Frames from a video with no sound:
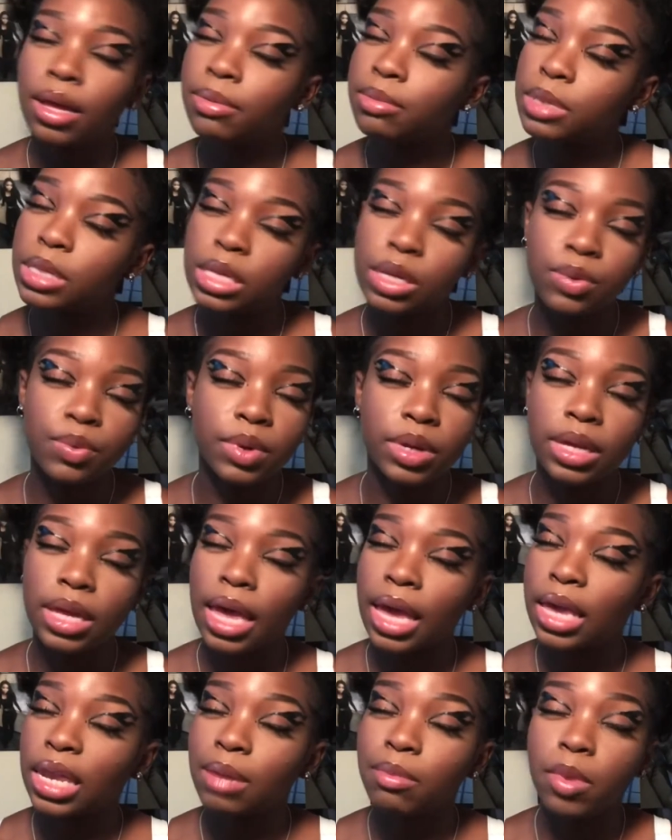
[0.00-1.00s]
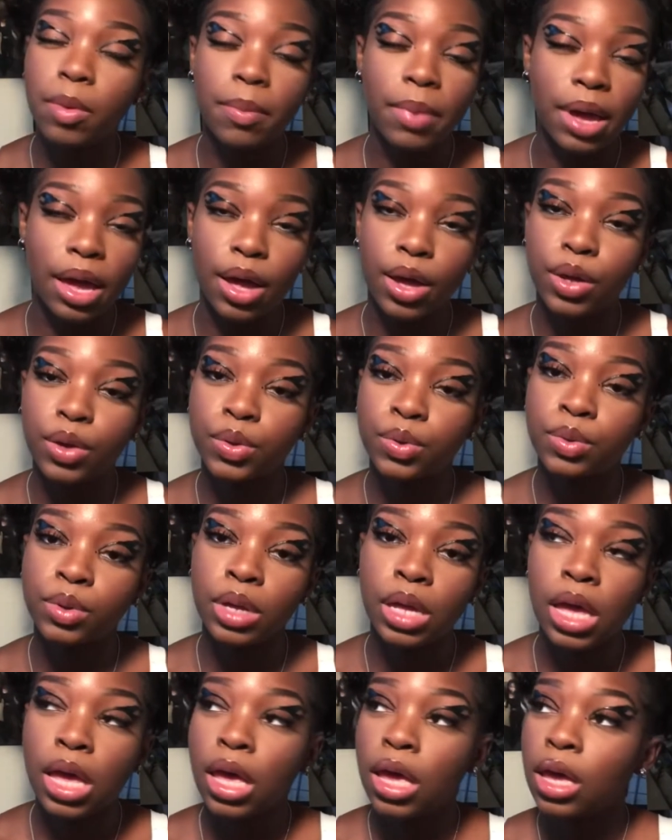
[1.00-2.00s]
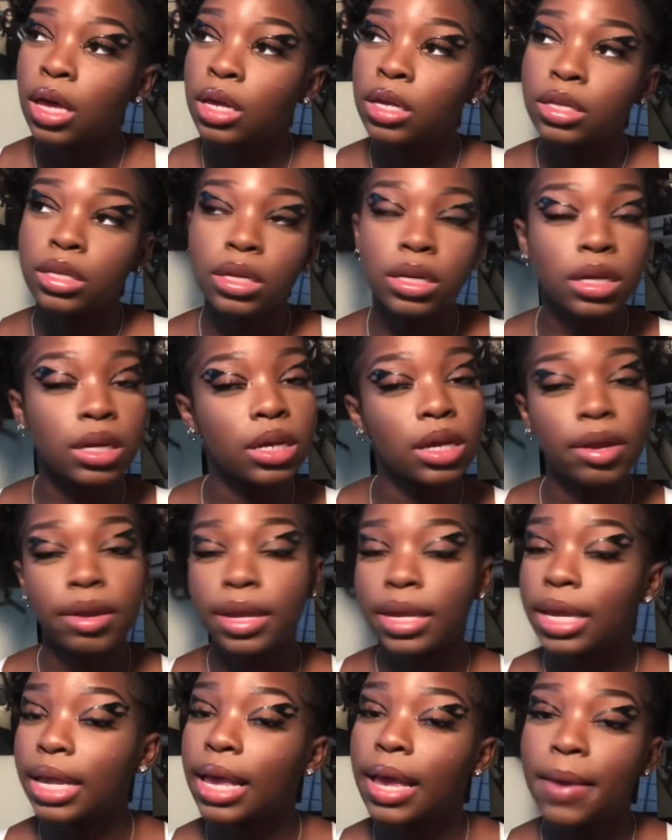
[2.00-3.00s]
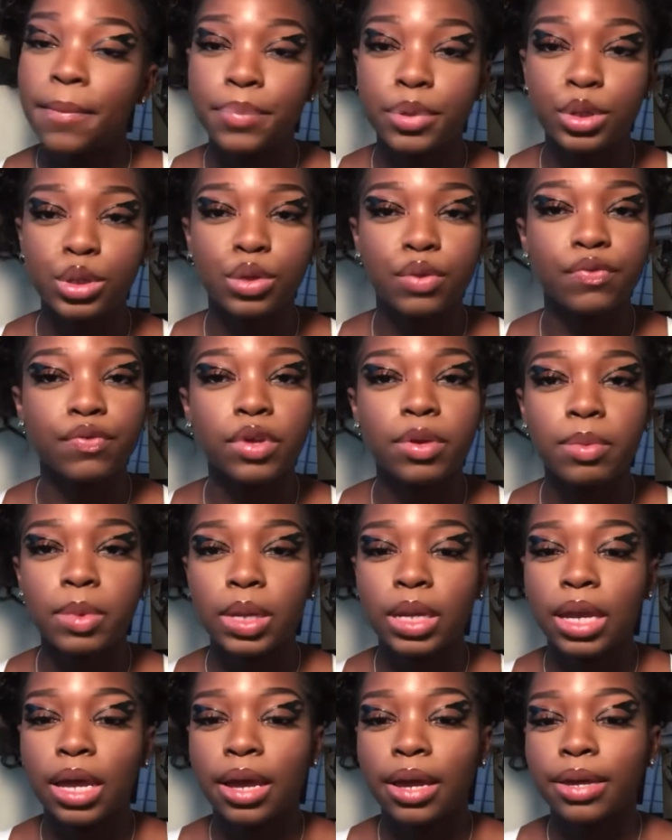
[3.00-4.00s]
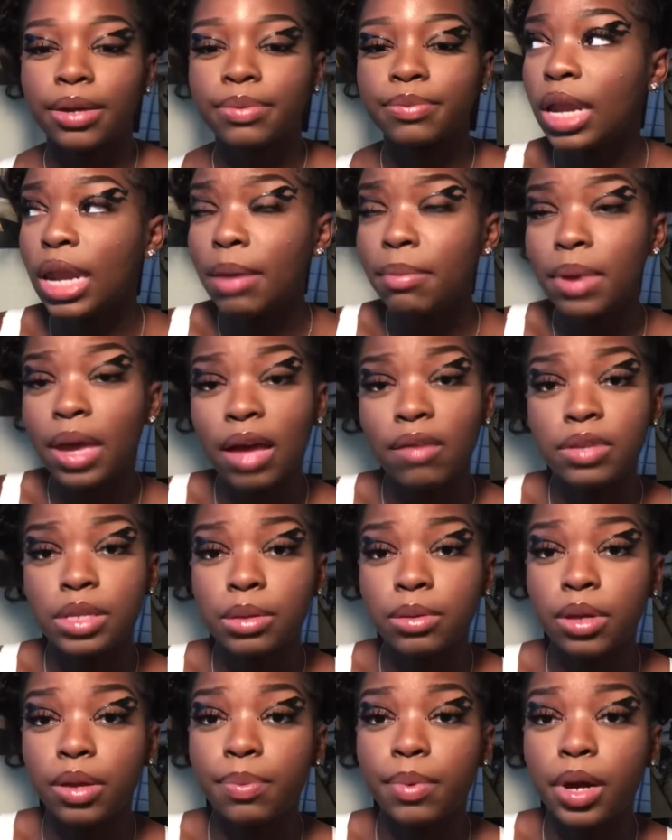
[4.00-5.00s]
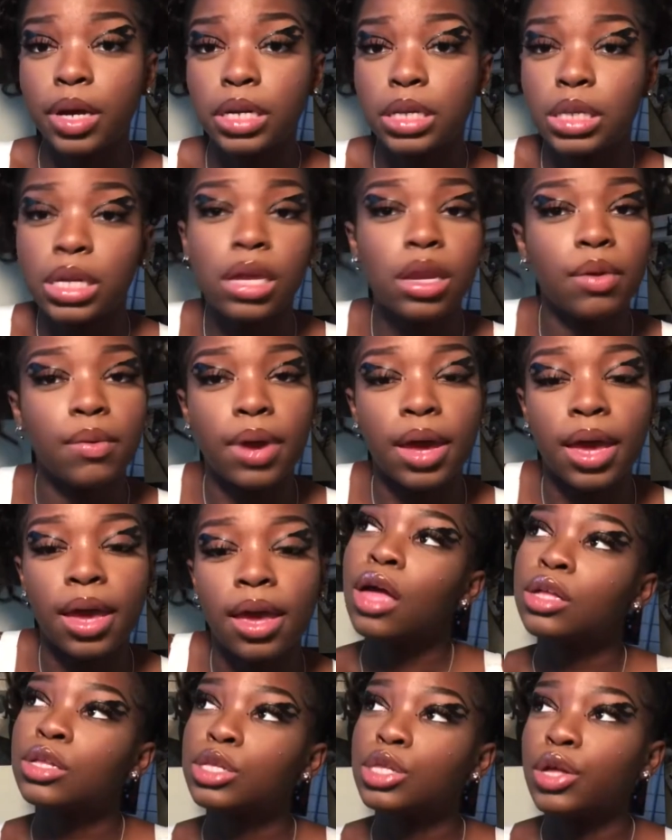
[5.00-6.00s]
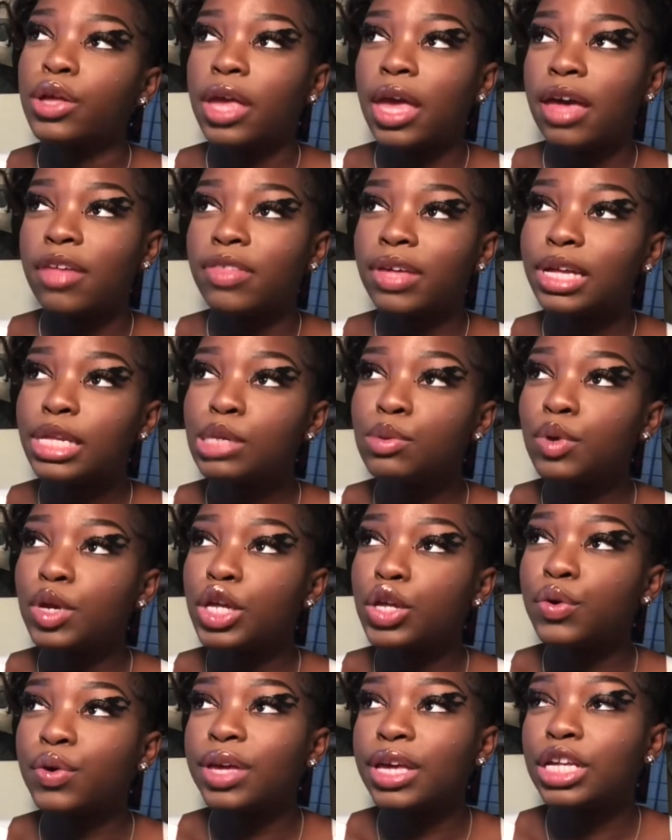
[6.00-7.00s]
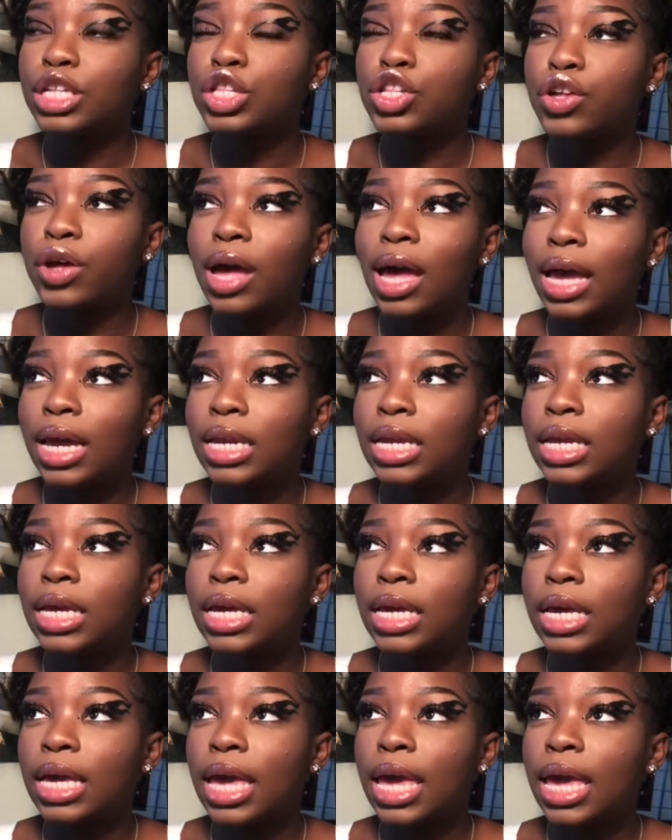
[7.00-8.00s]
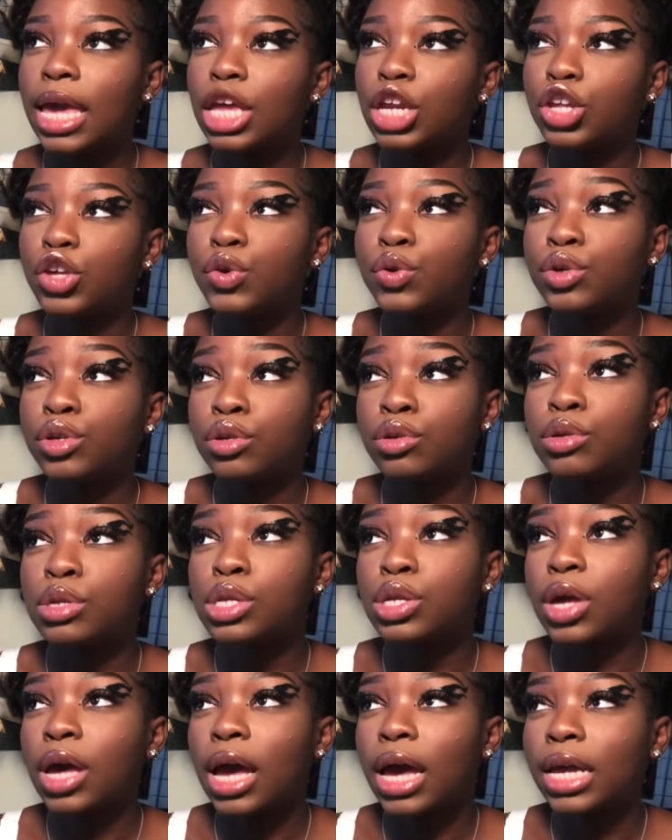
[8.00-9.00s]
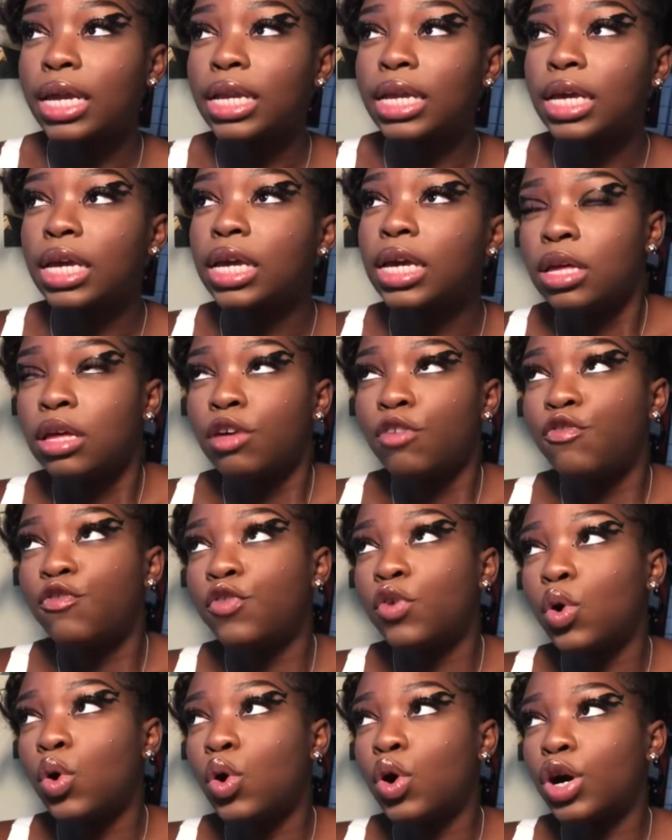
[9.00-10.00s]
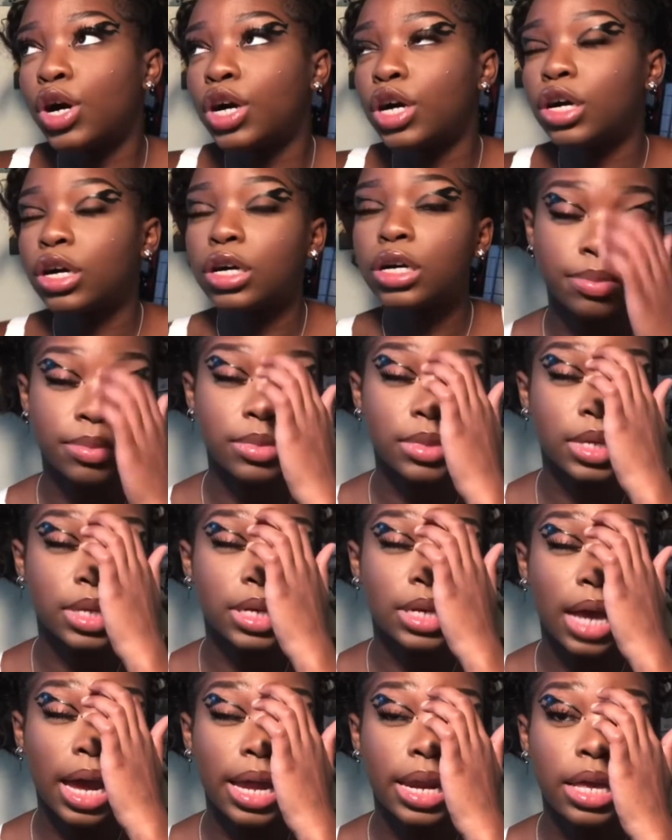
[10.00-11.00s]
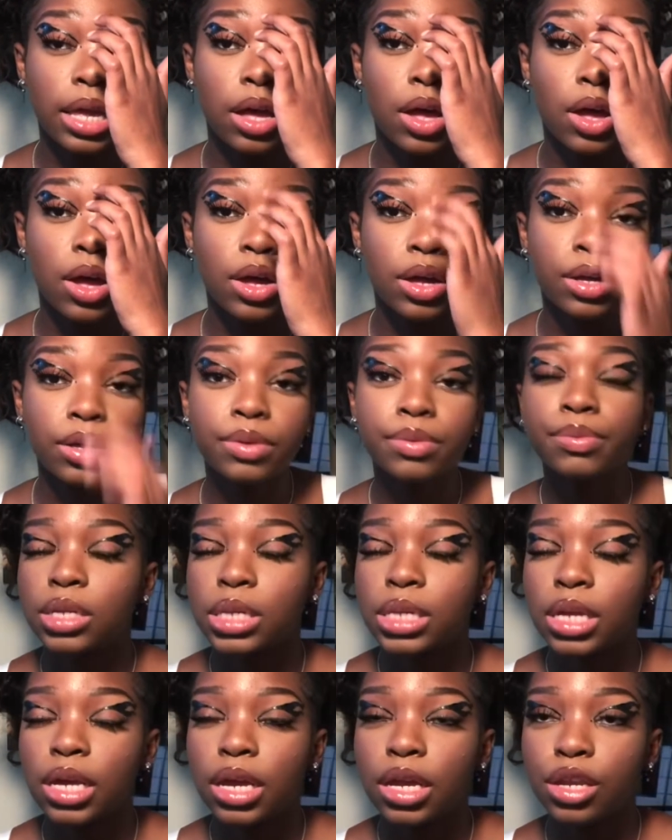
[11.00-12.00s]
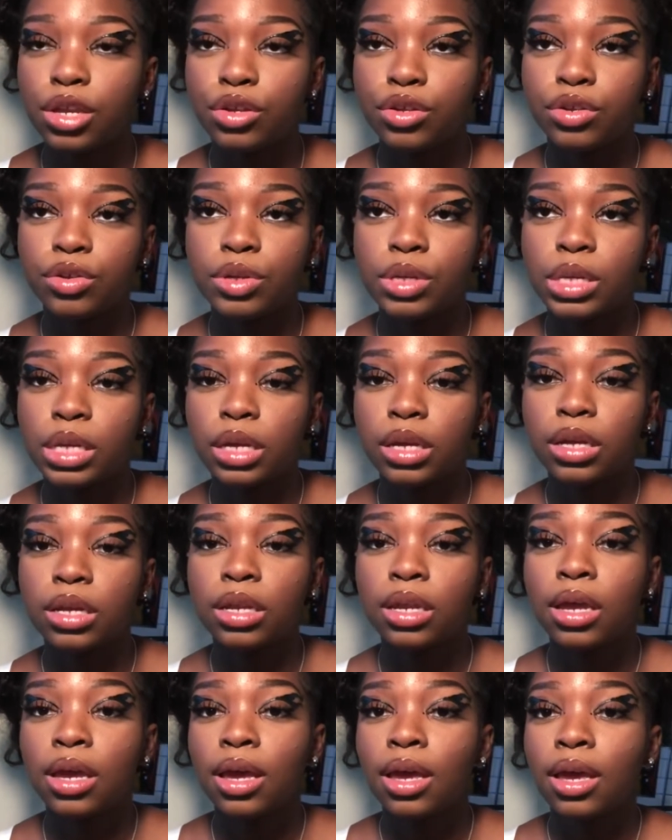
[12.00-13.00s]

see what A&M about. Look on the campus, you feel me? Like, they be having some good parties. Anyway, so yeah, that's when you get your ID and you use your ID for the dining hall and you use it